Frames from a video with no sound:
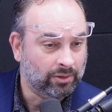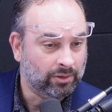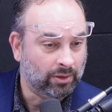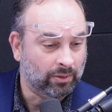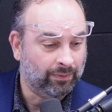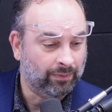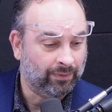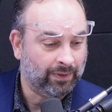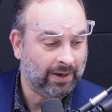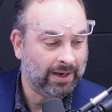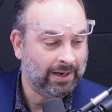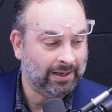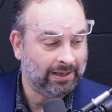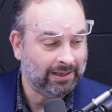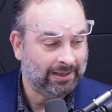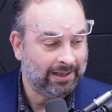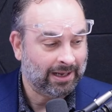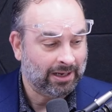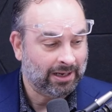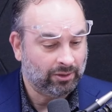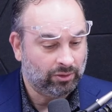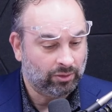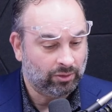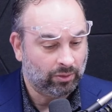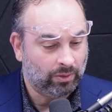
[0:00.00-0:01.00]
So finding
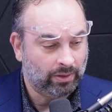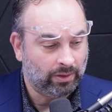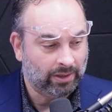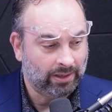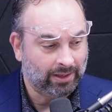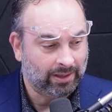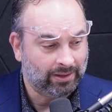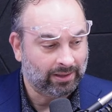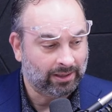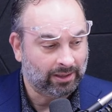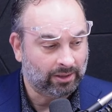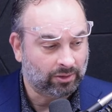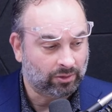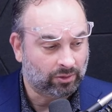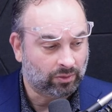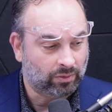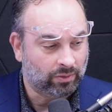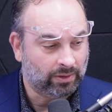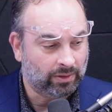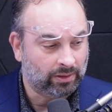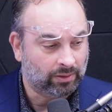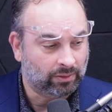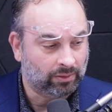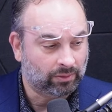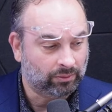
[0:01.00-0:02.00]
that joy, I think, is
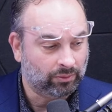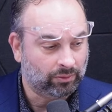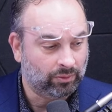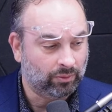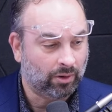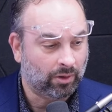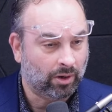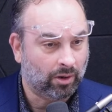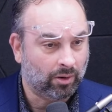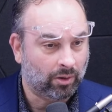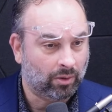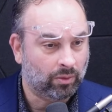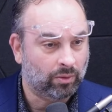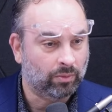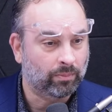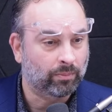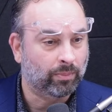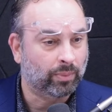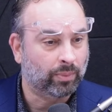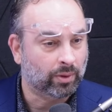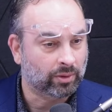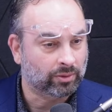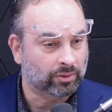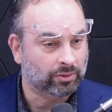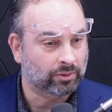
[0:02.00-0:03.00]
critical to our own
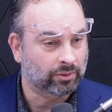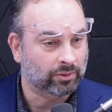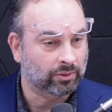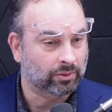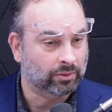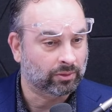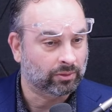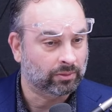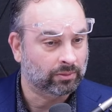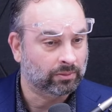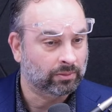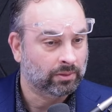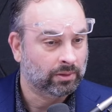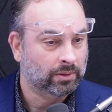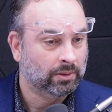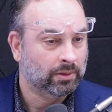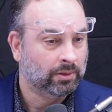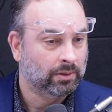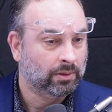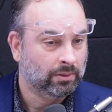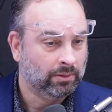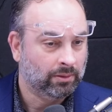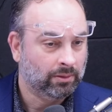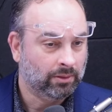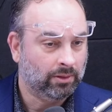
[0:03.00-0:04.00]
personal,
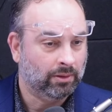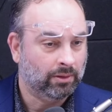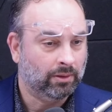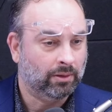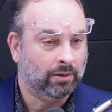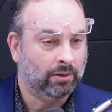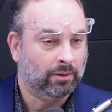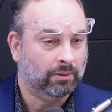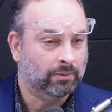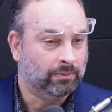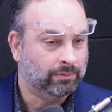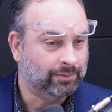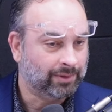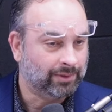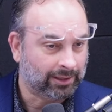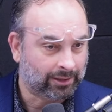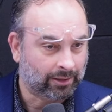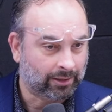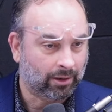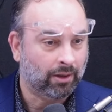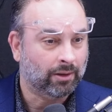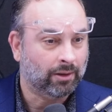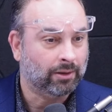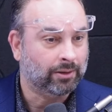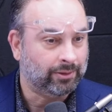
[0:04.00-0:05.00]
of course, you know,
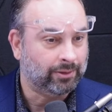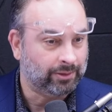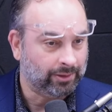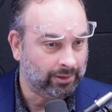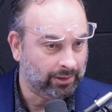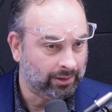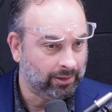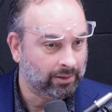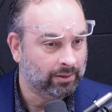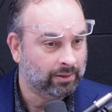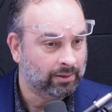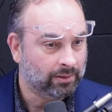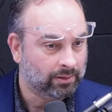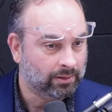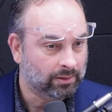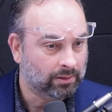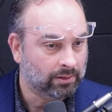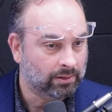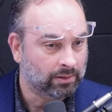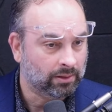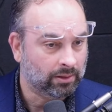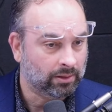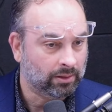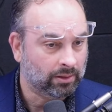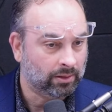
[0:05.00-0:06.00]
psychology. Mm-hmm.
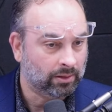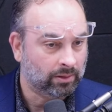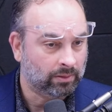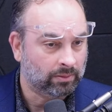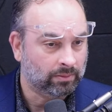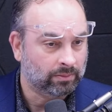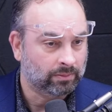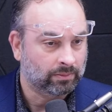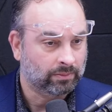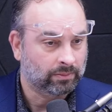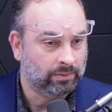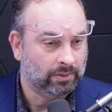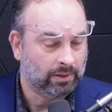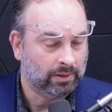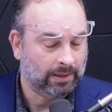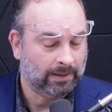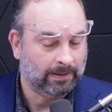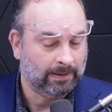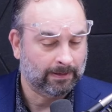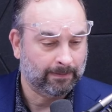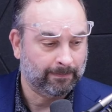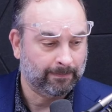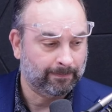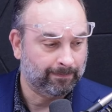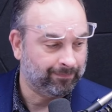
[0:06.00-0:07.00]
You know,
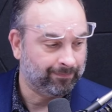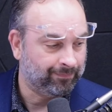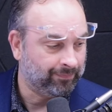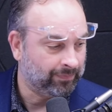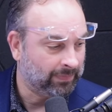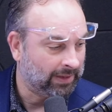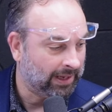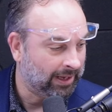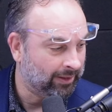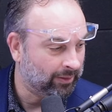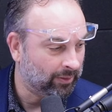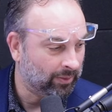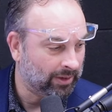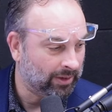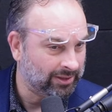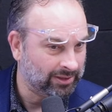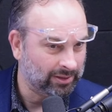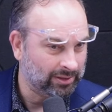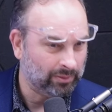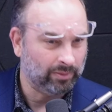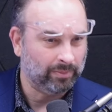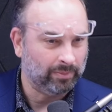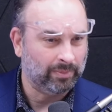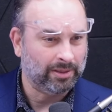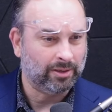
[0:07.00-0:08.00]
um, otherwise
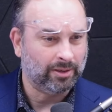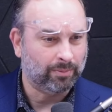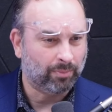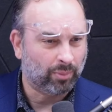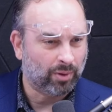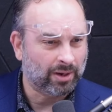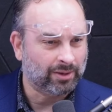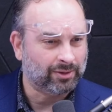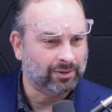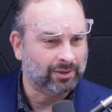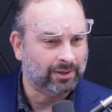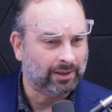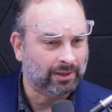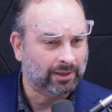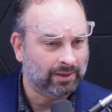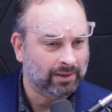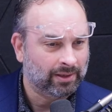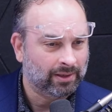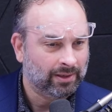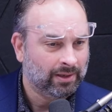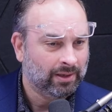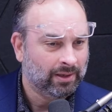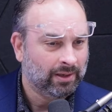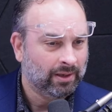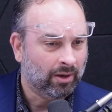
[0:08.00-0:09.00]
it would be depressing
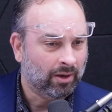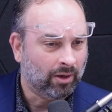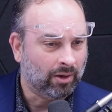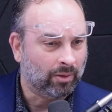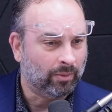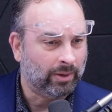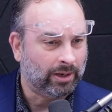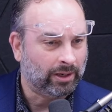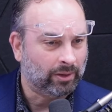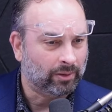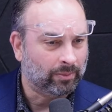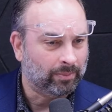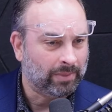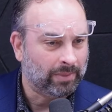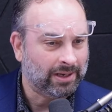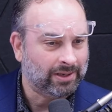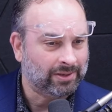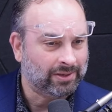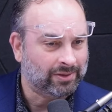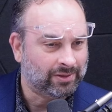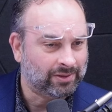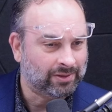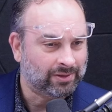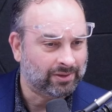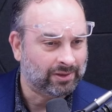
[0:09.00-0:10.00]
on a regular
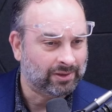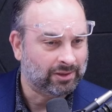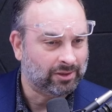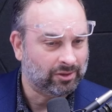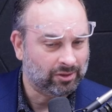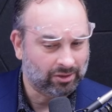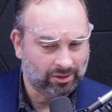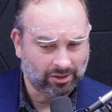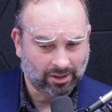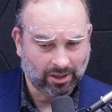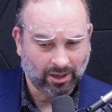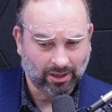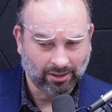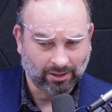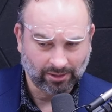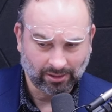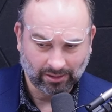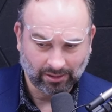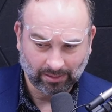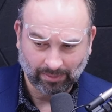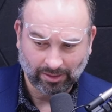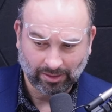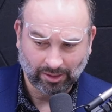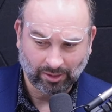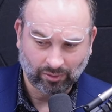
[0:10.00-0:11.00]
basis, and you're just
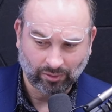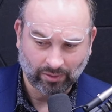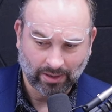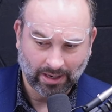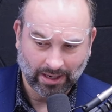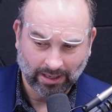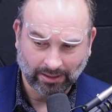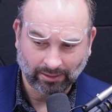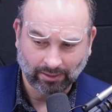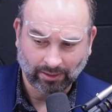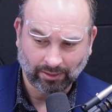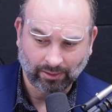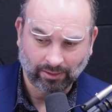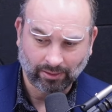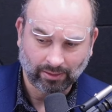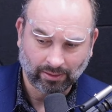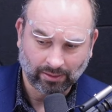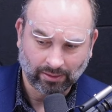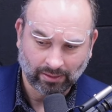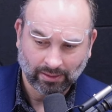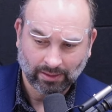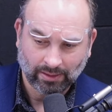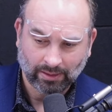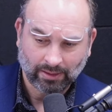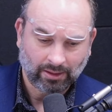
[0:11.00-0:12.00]
constantly being dragged under.
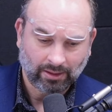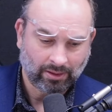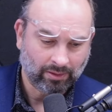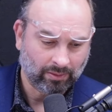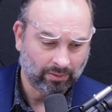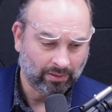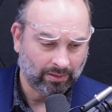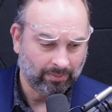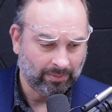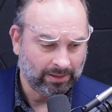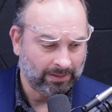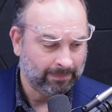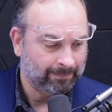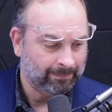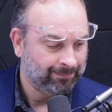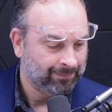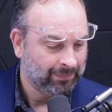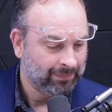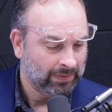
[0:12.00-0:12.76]
You know what I mean?